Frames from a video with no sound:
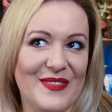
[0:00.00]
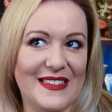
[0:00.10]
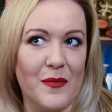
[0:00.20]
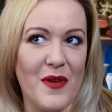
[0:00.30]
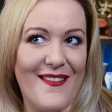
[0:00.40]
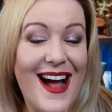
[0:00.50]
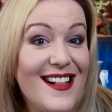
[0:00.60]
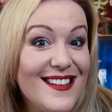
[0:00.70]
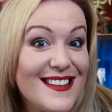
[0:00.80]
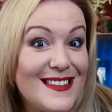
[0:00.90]
somewhere
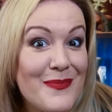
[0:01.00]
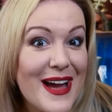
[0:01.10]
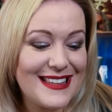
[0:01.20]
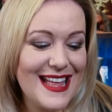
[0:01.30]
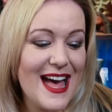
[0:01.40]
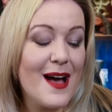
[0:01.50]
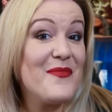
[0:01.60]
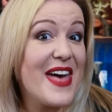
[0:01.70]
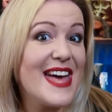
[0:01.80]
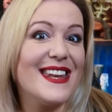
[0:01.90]
else back there
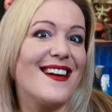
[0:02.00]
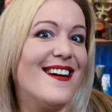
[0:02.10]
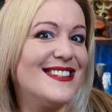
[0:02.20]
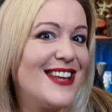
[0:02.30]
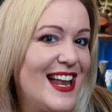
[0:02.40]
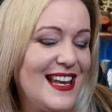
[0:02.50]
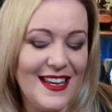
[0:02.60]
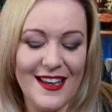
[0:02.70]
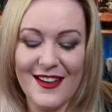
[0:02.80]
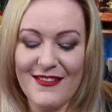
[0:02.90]
and then. I can't tell
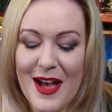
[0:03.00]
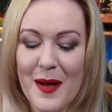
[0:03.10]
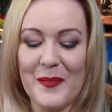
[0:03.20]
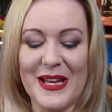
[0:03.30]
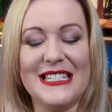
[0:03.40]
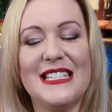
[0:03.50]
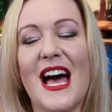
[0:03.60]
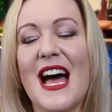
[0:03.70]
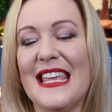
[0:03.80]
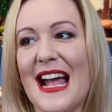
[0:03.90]
you. But
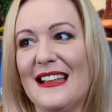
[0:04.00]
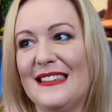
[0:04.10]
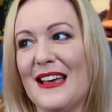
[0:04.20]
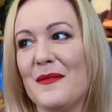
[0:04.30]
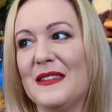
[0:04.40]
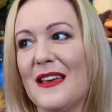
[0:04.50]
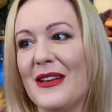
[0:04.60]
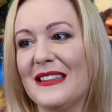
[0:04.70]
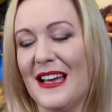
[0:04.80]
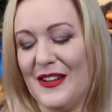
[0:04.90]
yes, I'm so
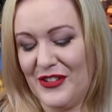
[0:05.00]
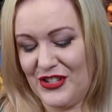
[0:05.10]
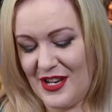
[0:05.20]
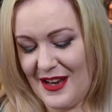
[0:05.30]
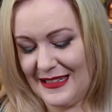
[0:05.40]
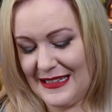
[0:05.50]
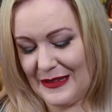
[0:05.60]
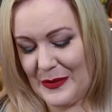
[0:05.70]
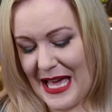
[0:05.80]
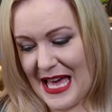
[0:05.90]
excited for the studios
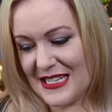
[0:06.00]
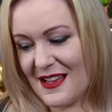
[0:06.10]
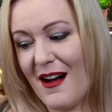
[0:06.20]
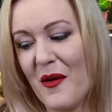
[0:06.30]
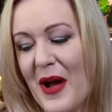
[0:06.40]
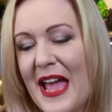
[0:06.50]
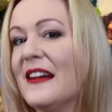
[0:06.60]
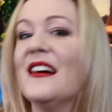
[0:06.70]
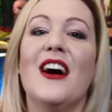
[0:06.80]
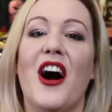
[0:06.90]
next weekend. Can't
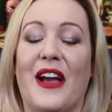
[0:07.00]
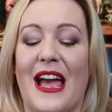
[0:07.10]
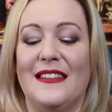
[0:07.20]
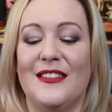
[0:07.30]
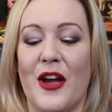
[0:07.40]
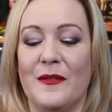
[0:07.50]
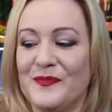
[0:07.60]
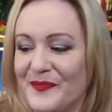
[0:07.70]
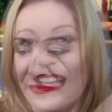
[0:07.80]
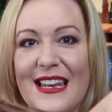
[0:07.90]
wait. Okay, so
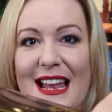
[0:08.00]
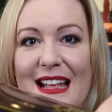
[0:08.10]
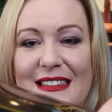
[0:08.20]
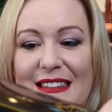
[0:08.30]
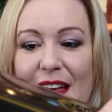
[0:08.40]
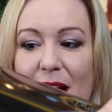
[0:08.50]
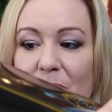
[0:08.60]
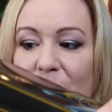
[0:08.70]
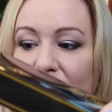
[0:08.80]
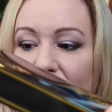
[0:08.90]
let's...
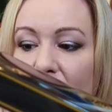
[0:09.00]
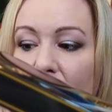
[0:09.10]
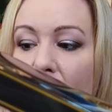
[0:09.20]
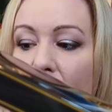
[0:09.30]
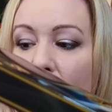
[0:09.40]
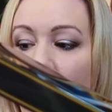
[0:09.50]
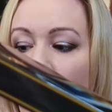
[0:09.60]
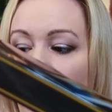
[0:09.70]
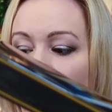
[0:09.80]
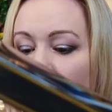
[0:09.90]

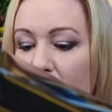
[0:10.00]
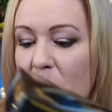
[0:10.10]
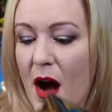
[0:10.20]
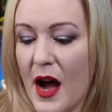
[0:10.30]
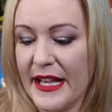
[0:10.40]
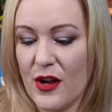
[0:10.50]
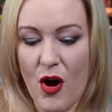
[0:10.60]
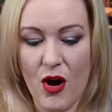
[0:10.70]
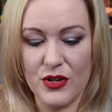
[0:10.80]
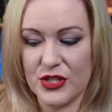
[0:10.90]
Oh my
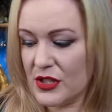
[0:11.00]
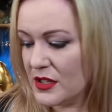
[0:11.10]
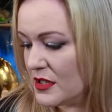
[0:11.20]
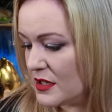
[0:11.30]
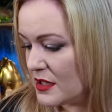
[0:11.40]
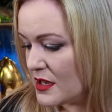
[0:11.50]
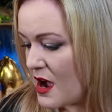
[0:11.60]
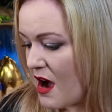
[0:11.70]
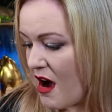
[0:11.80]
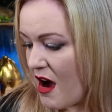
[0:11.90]
god. I